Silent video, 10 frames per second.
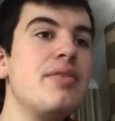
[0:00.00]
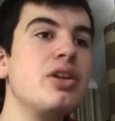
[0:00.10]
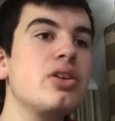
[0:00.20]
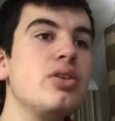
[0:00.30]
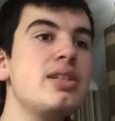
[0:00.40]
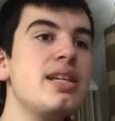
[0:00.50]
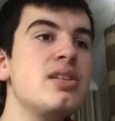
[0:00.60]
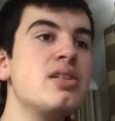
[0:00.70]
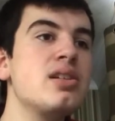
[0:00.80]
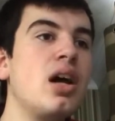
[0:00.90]
a good
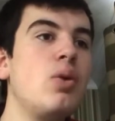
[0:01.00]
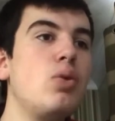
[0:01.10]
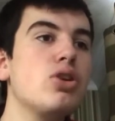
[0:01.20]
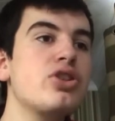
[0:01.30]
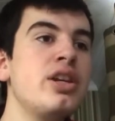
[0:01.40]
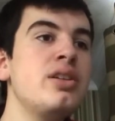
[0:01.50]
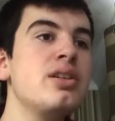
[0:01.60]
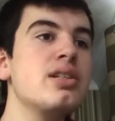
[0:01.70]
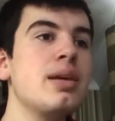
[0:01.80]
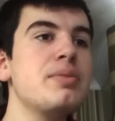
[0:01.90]
season to start watching?
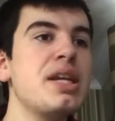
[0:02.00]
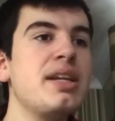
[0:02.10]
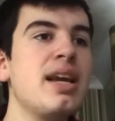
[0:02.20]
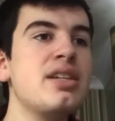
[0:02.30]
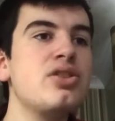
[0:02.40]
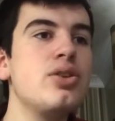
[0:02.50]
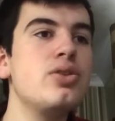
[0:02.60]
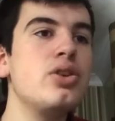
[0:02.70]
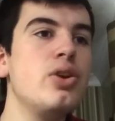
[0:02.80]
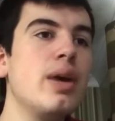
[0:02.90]
Some say yes due
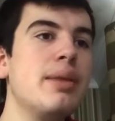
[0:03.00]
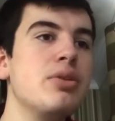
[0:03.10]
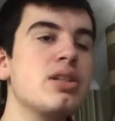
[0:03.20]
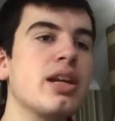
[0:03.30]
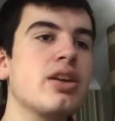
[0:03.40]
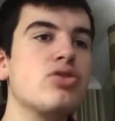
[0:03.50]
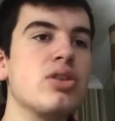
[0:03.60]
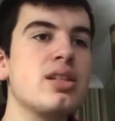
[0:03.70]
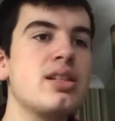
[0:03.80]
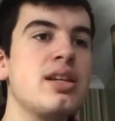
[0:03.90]
to new elements like
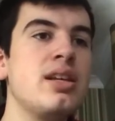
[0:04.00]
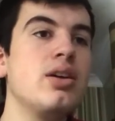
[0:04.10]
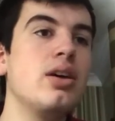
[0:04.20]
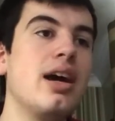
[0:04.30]
Atrocity.